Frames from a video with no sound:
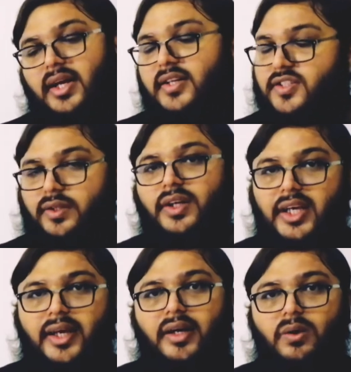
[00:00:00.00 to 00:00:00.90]
So
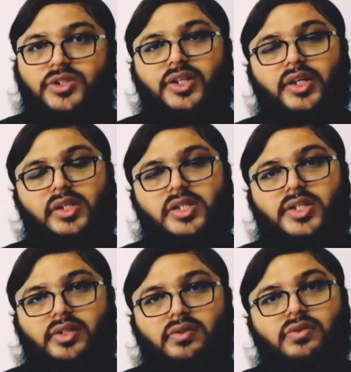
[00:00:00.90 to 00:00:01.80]
here, what you're gonna
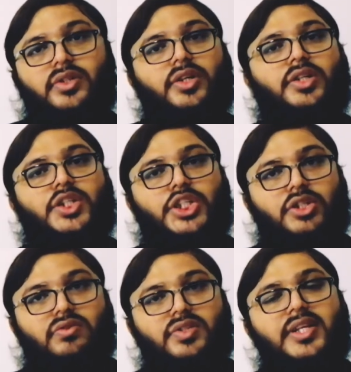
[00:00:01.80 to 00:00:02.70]
do, you're gonna
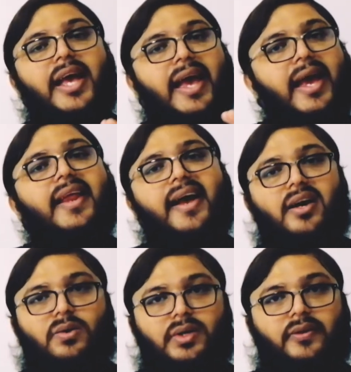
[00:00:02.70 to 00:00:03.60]
use an
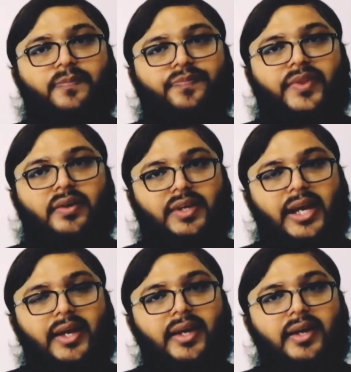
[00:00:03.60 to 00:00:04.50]
hour,
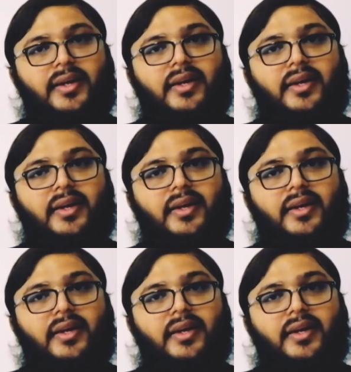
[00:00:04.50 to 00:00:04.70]
okay?